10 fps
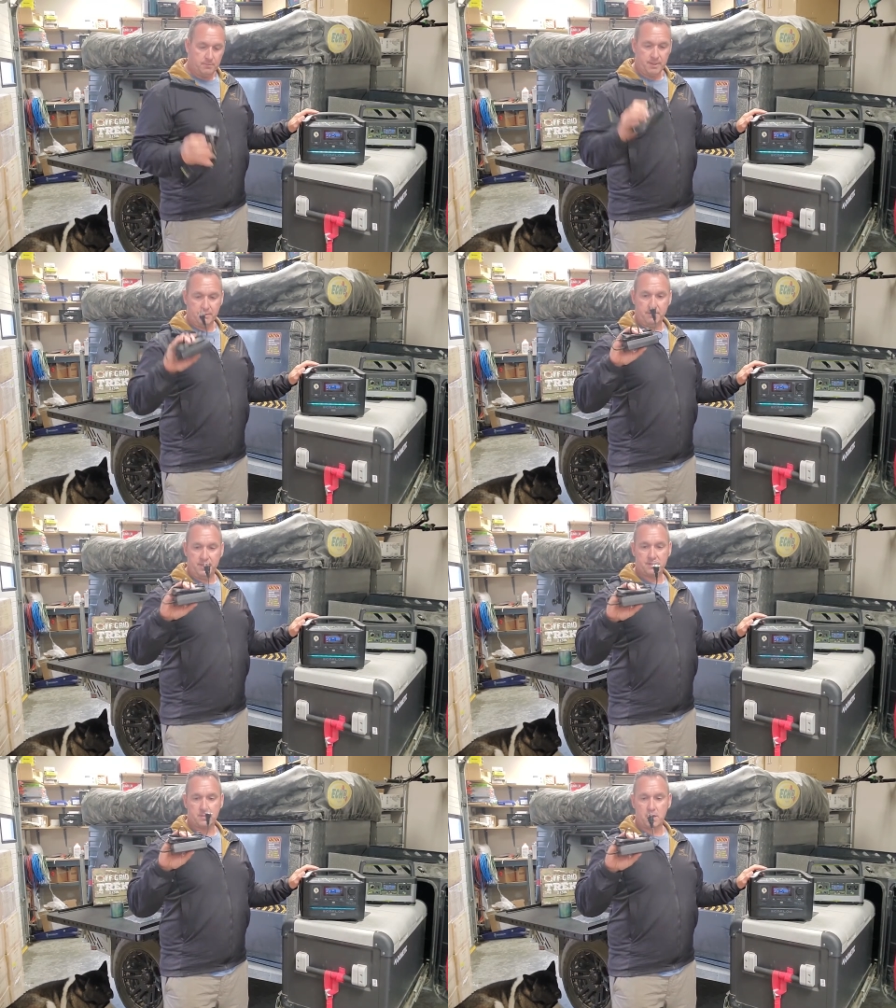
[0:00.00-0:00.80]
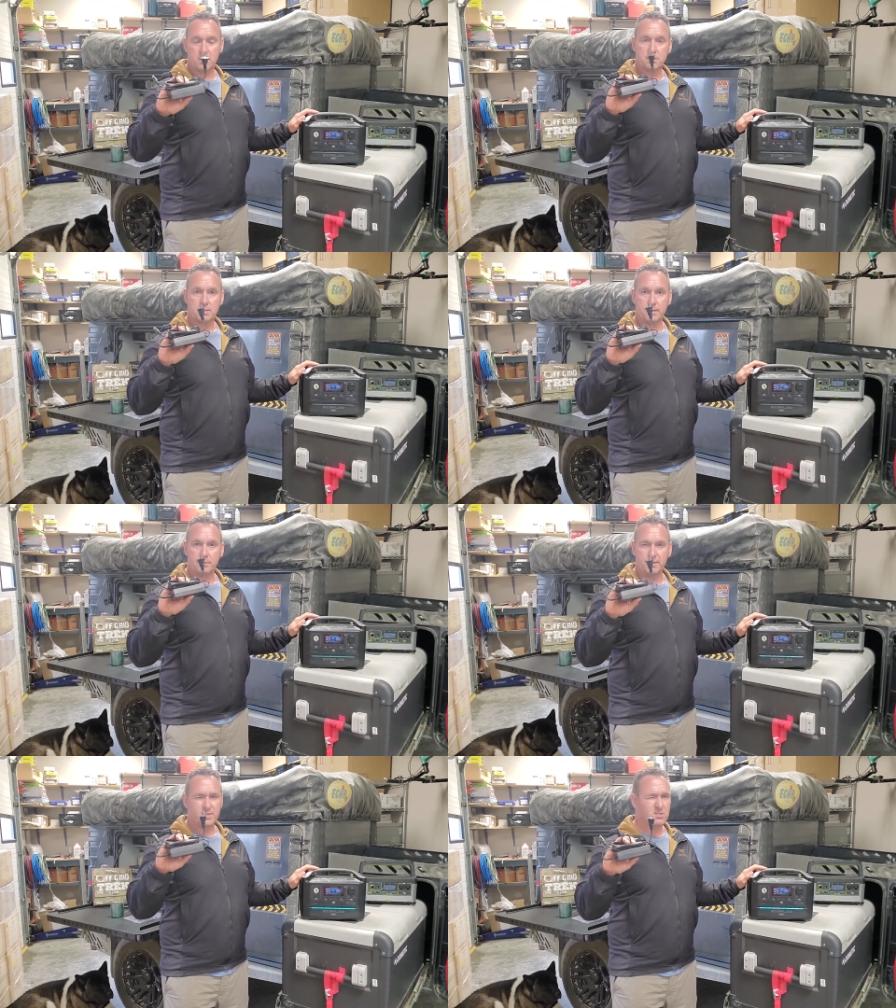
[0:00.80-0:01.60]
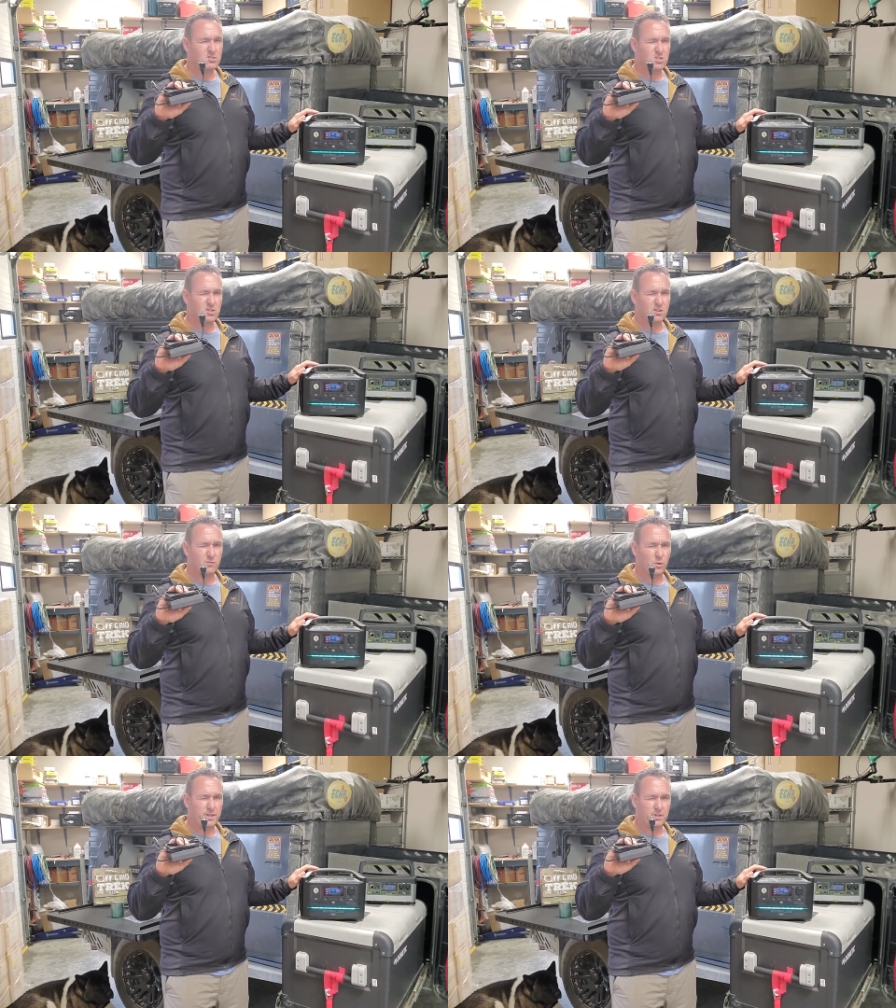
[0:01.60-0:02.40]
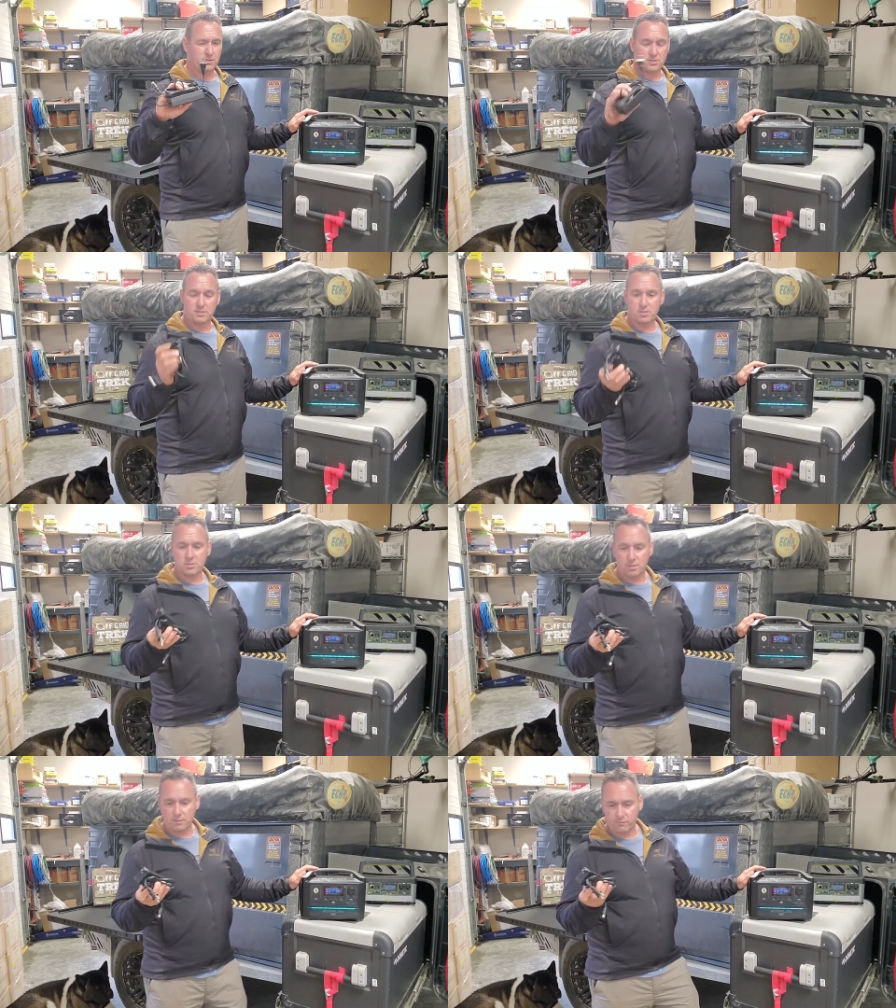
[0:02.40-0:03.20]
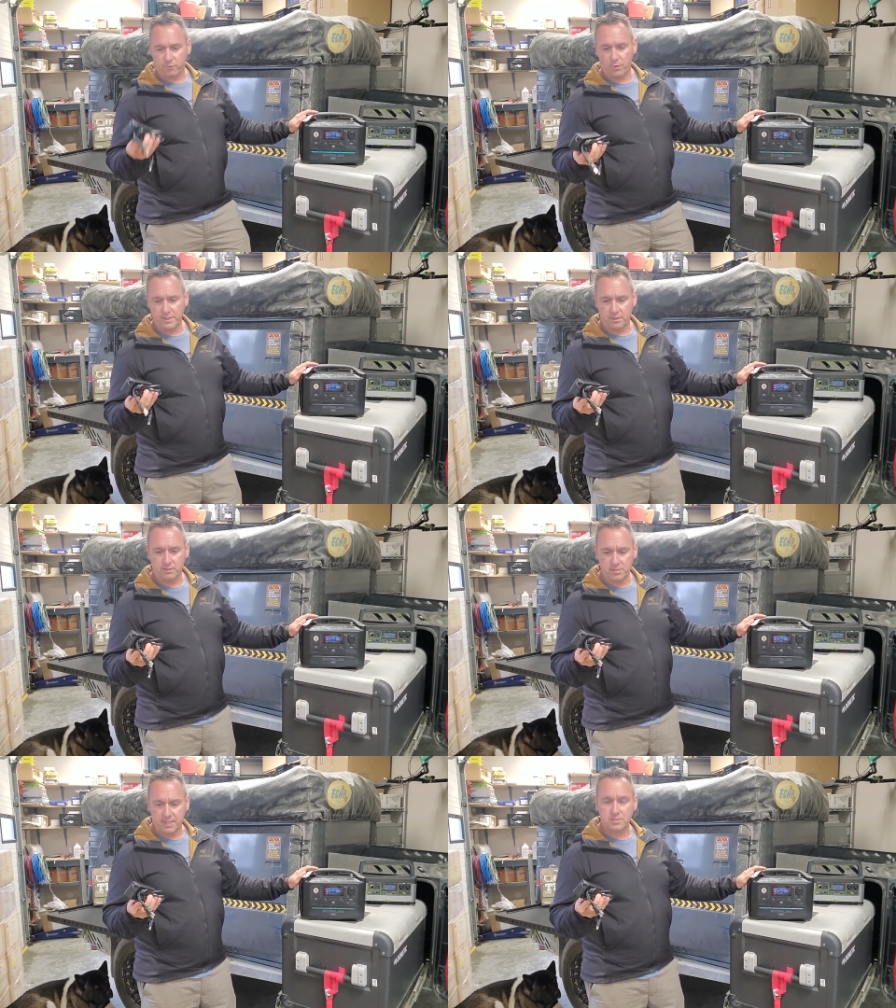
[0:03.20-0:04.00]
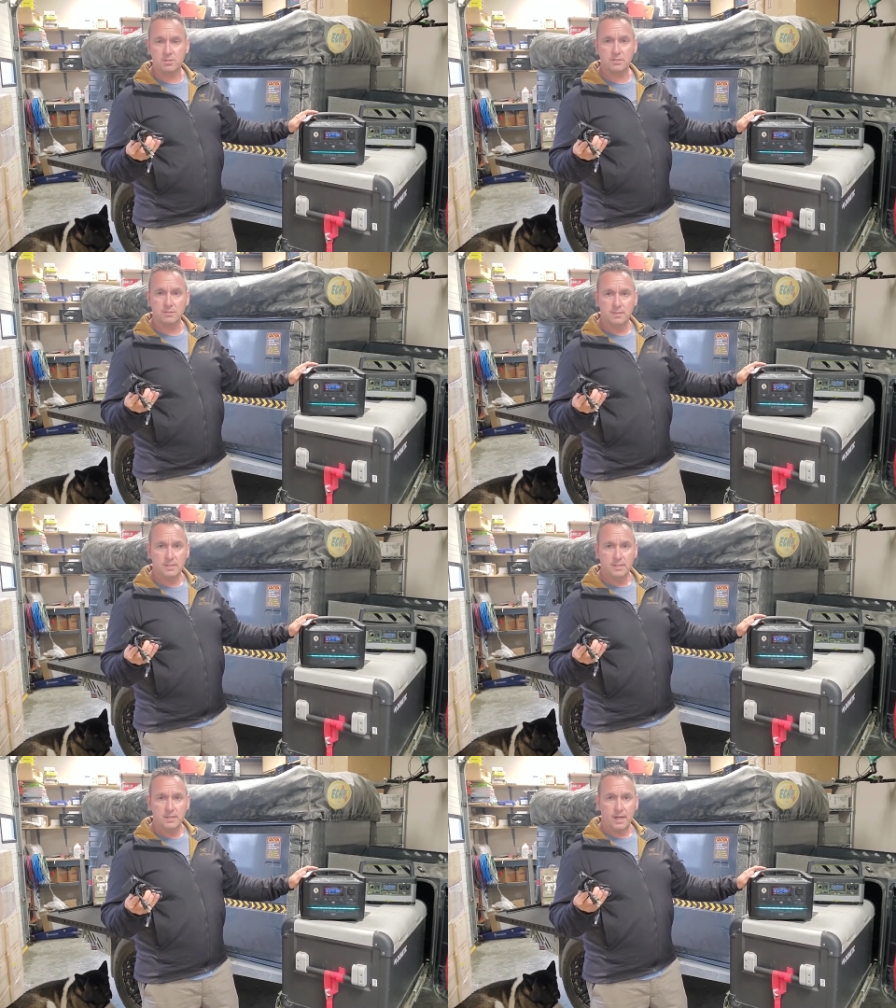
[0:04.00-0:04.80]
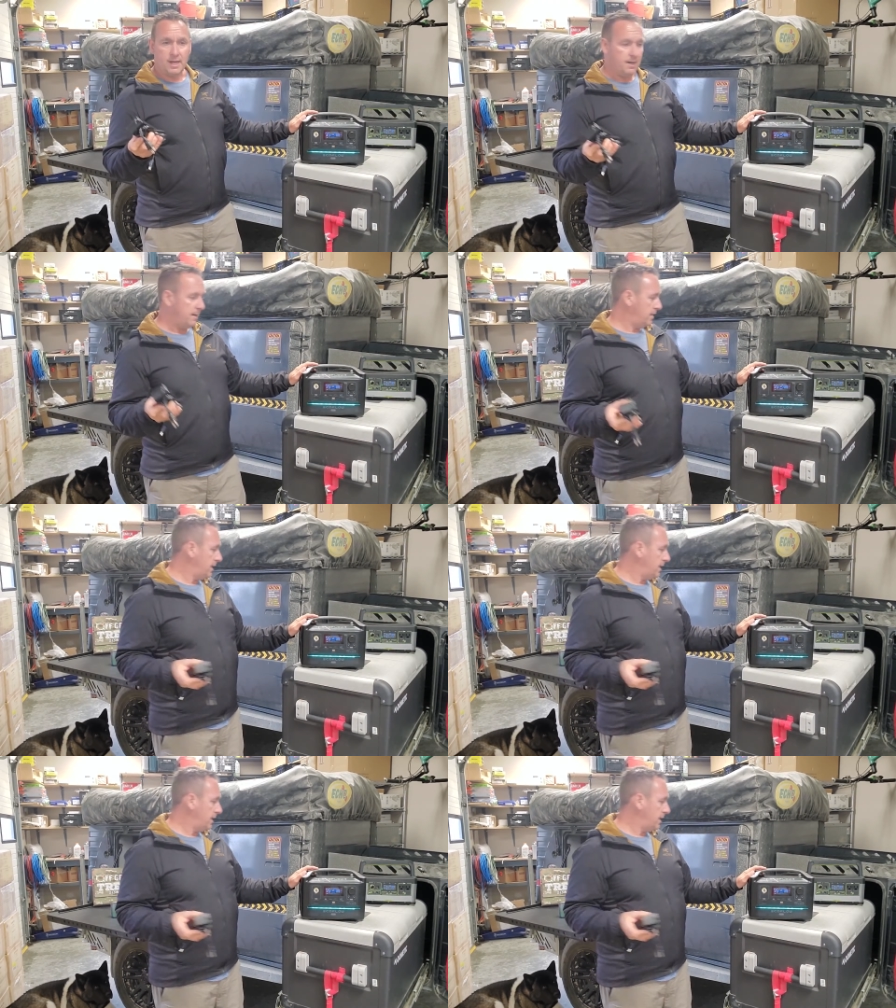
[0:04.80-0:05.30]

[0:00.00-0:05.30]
But this cost, I believe it's just under $40. Let's just call it $40 extra. Uh,